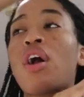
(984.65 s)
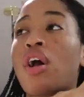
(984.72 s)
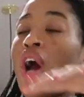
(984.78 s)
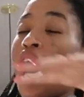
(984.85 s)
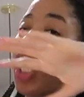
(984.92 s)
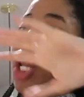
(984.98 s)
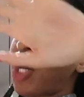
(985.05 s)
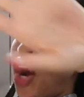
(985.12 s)

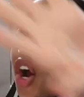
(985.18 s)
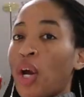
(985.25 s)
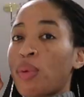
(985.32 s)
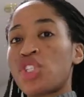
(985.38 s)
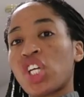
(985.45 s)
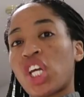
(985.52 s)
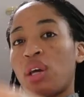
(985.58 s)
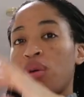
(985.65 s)
garlic herb
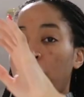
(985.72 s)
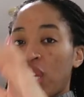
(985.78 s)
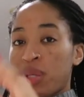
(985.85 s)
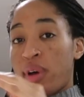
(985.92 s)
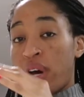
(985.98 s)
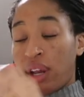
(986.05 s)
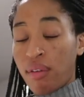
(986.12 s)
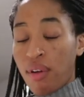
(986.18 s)
chicken,
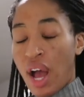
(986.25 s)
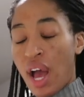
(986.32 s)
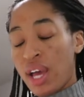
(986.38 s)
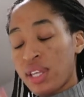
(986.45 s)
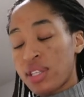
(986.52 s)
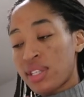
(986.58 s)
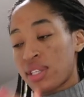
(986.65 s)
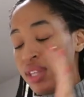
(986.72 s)
basmati
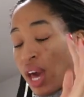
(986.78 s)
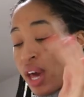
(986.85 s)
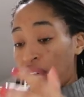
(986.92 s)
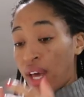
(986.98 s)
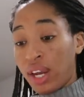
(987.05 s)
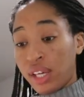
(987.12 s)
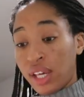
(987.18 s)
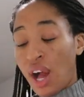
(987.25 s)
rice, yada
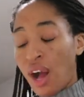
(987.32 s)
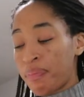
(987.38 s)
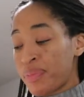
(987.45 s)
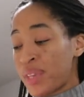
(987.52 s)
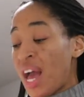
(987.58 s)
yada y'all.